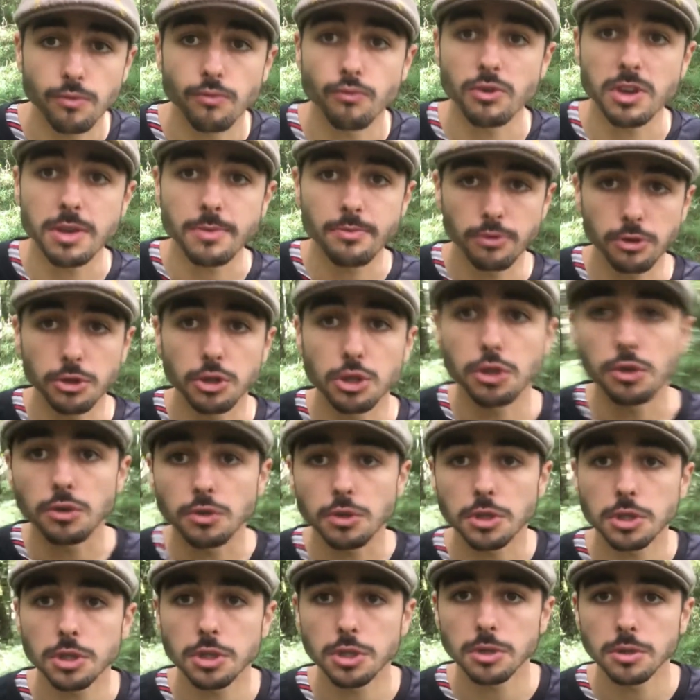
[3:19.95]

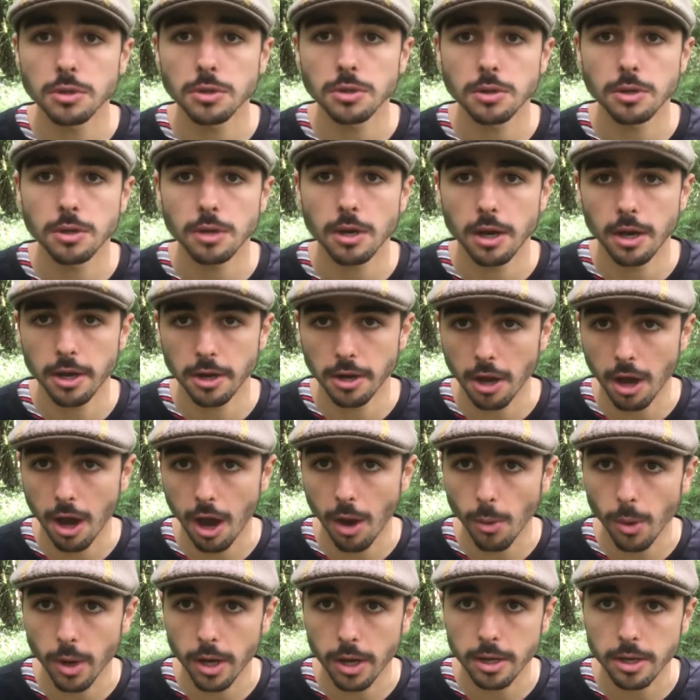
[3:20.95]
reproduce an
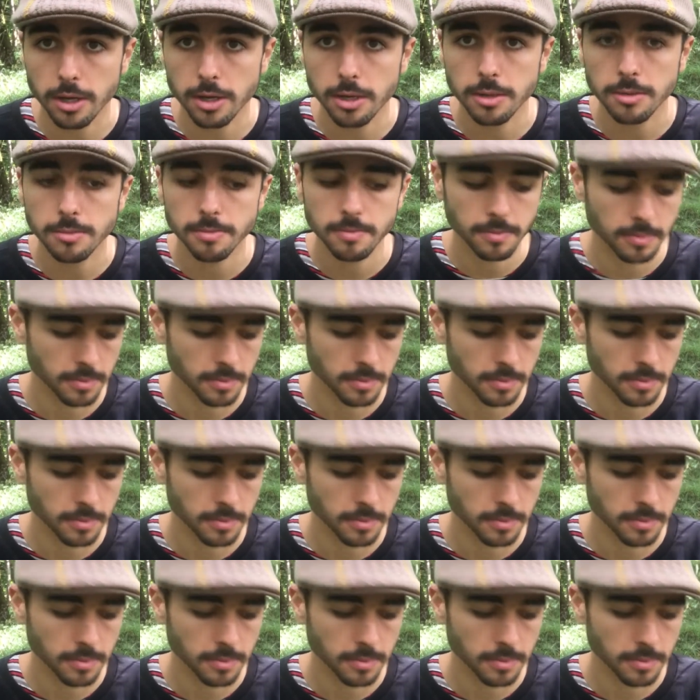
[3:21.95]
artwork.